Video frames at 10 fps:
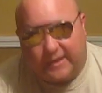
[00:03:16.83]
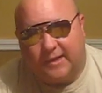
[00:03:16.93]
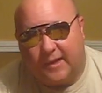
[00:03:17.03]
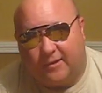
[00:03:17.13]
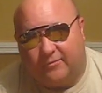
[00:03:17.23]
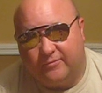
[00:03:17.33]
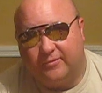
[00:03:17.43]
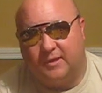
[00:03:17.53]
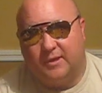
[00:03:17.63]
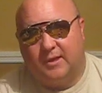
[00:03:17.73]
enough
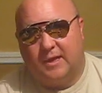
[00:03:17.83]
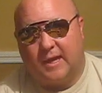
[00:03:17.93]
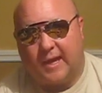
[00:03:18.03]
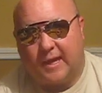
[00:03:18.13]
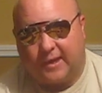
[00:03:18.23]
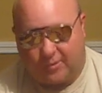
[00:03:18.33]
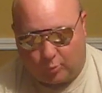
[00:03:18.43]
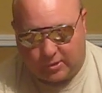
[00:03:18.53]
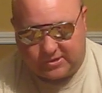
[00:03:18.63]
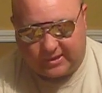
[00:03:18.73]
and it
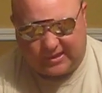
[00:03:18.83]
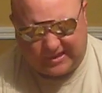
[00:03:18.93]
wasn't